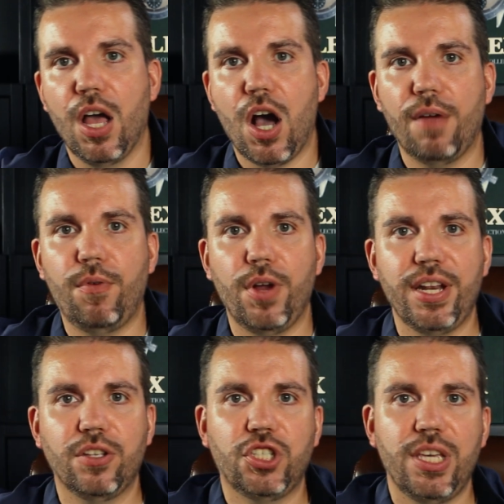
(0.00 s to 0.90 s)
However,
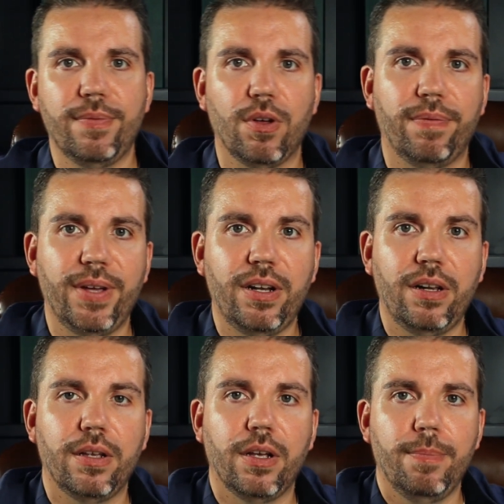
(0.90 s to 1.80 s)
it achieved a
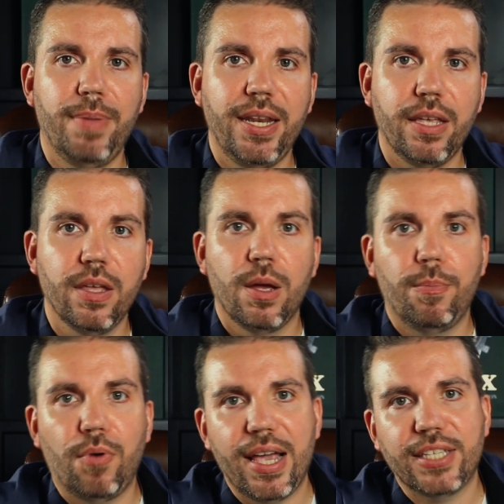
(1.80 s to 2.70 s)
final bidding
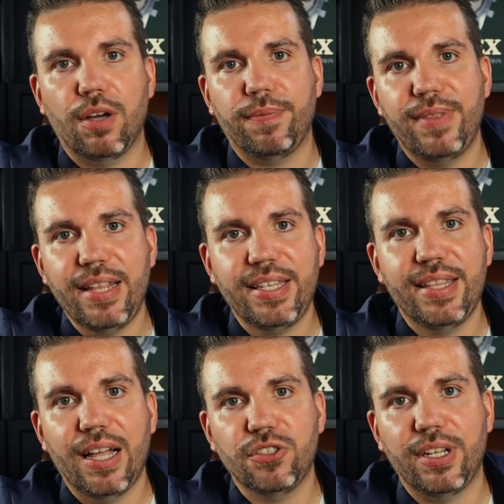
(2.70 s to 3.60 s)
price of
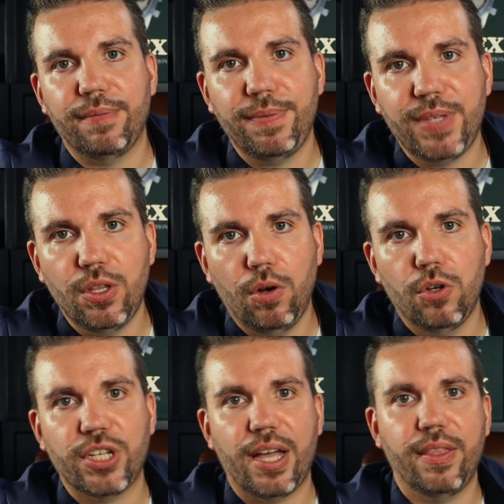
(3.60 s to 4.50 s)

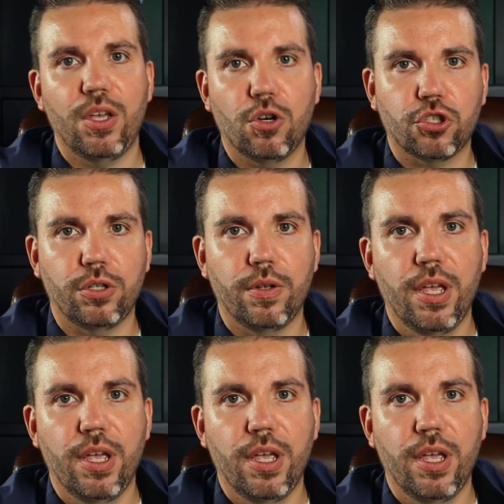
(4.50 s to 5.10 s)
$19,050 at the auction.